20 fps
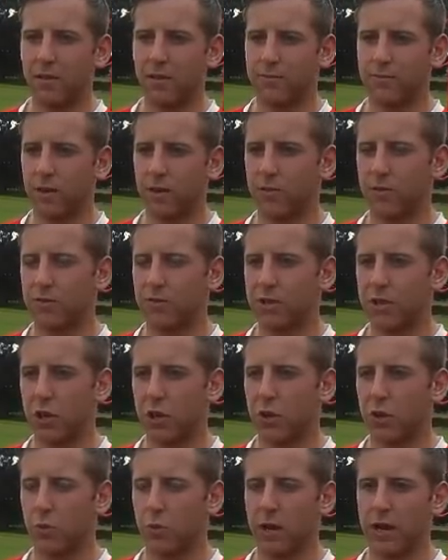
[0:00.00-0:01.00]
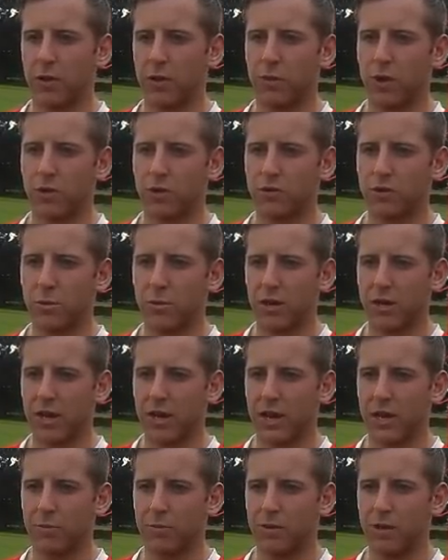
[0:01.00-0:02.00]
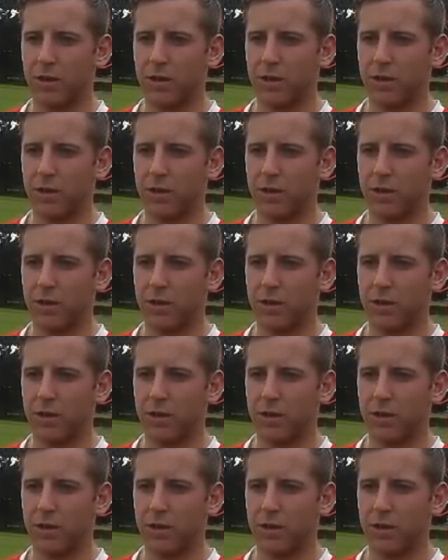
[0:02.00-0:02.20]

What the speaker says: I've obviously gone away, worked on my game.